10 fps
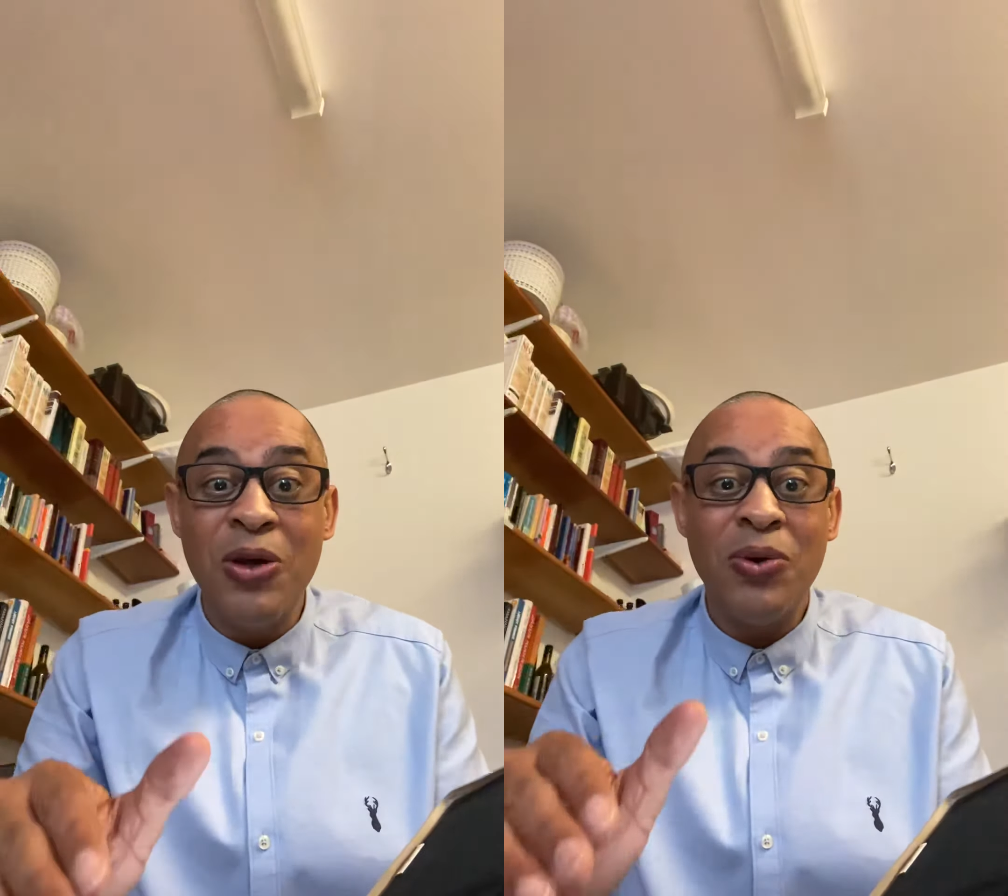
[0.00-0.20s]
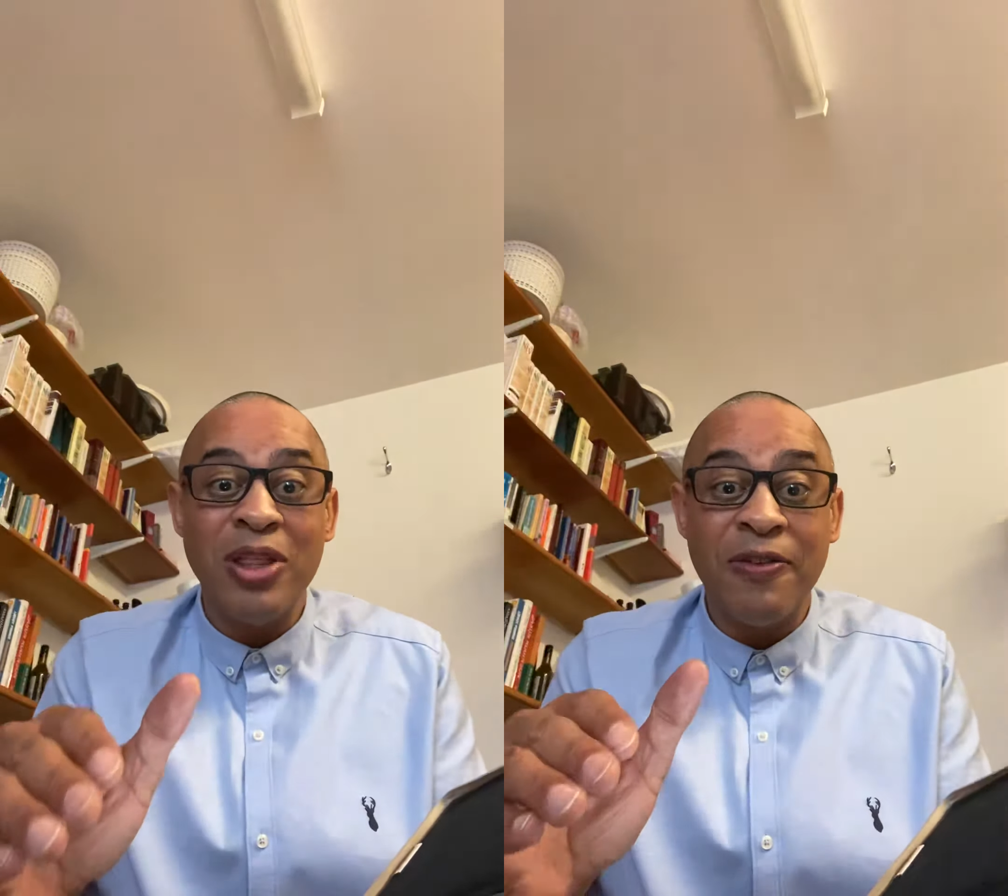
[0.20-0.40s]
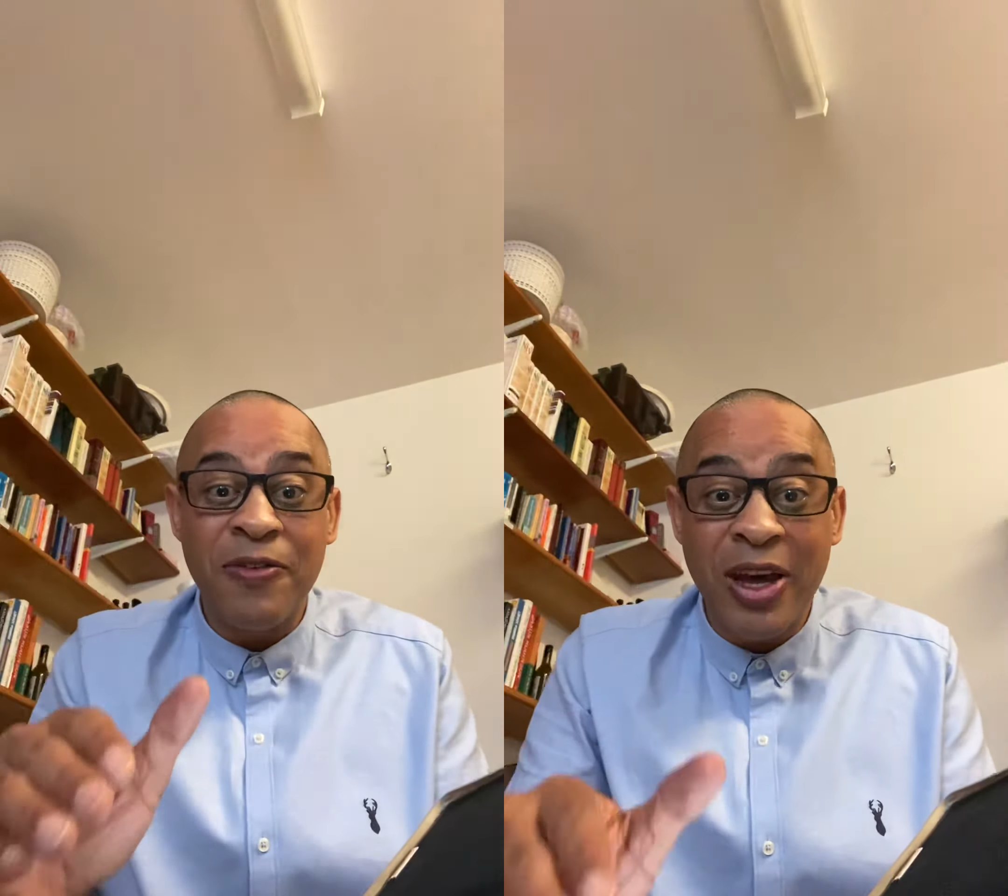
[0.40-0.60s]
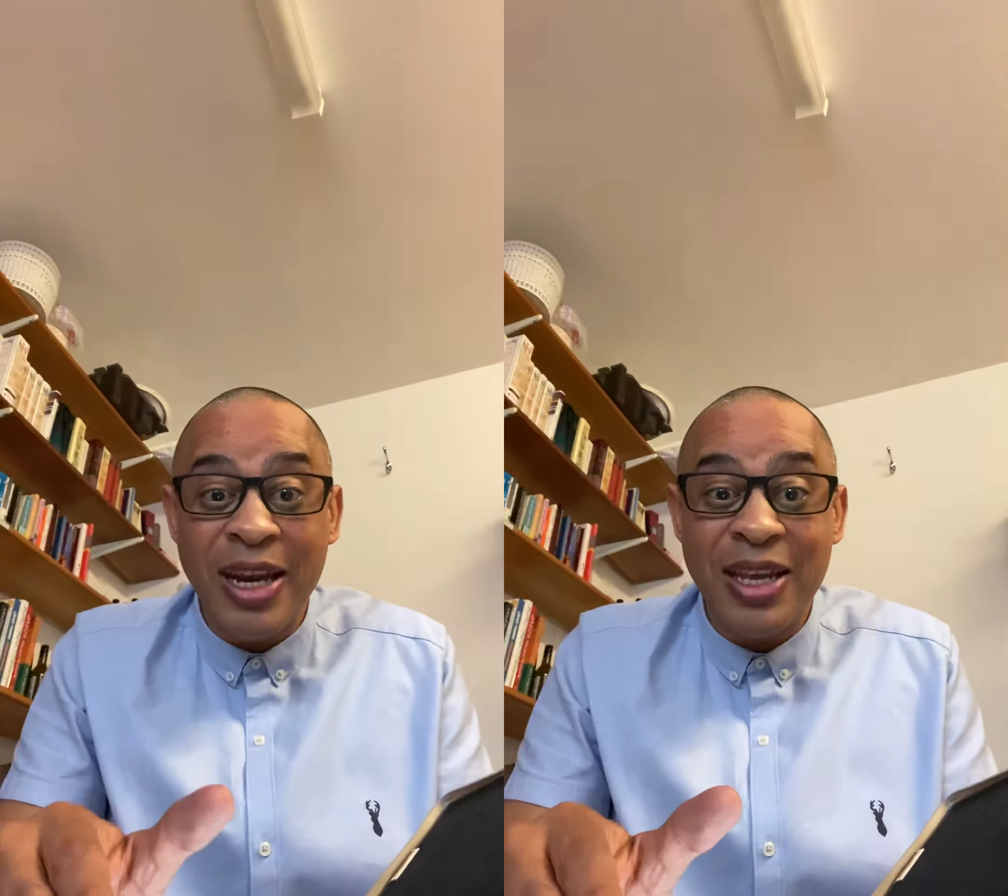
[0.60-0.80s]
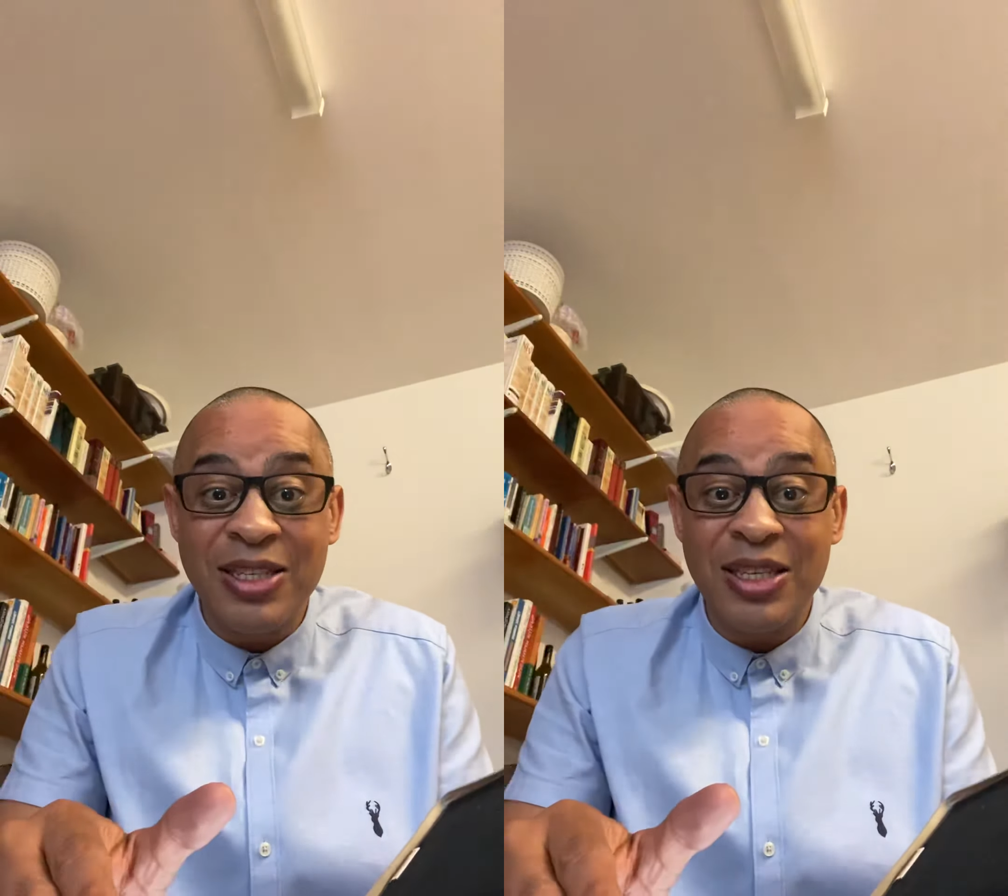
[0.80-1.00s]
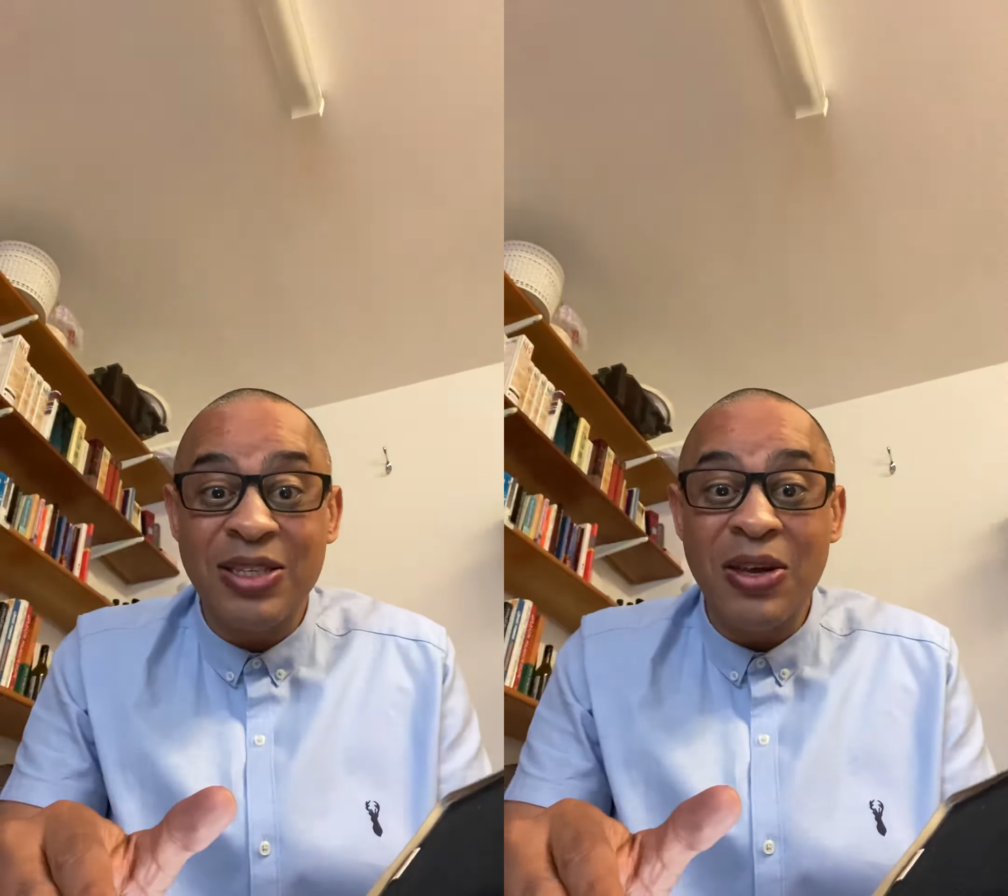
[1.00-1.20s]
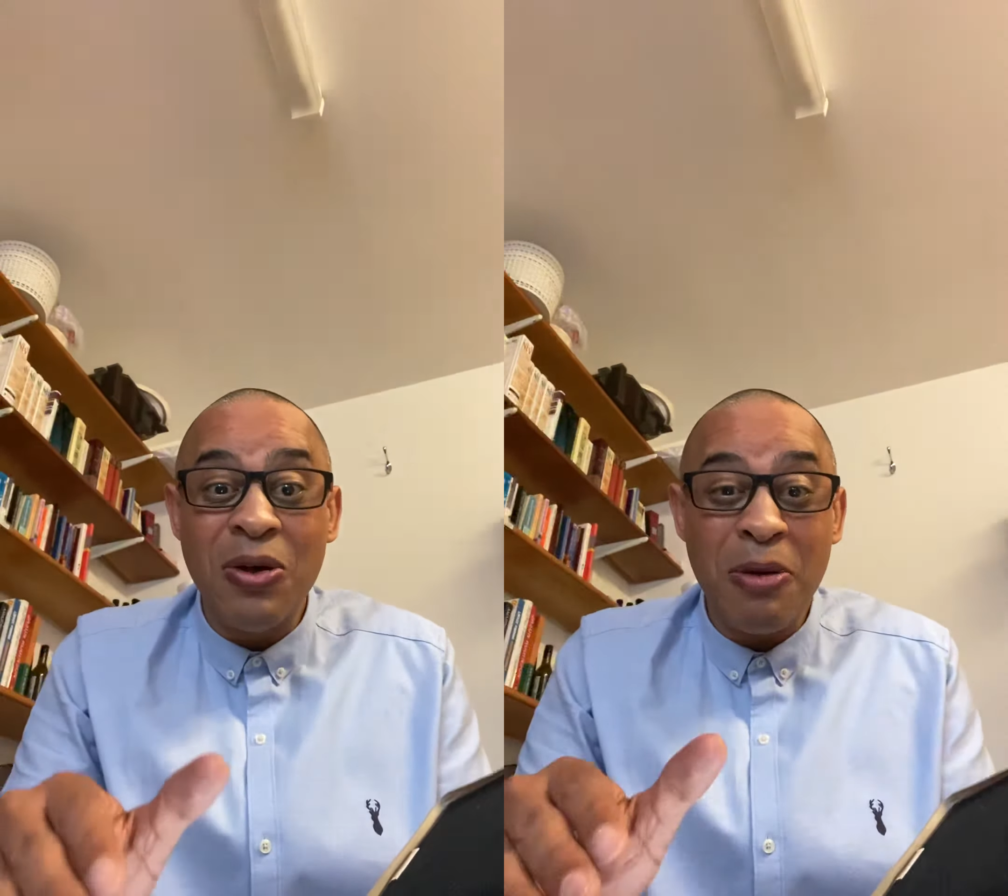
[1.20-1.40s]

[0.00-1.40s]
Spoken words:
or their finances